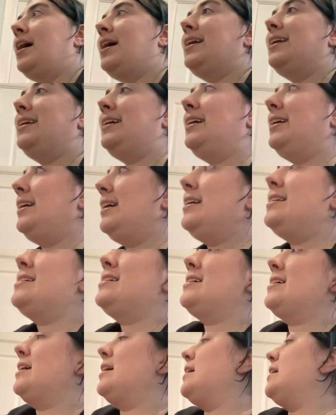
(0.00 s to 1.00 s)
needing
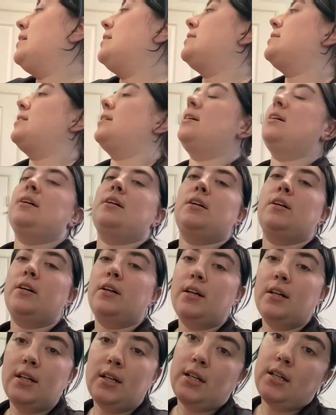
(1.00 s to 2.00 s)
to get
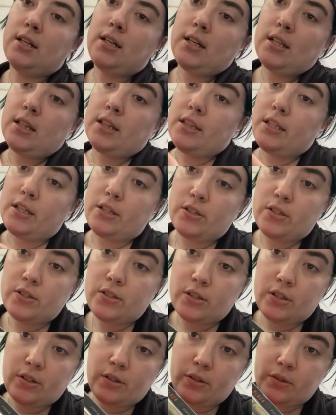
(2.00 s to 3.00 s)
these
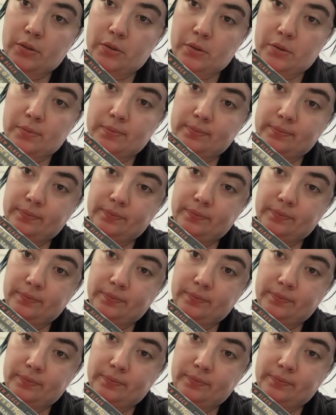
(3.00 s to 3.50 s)
two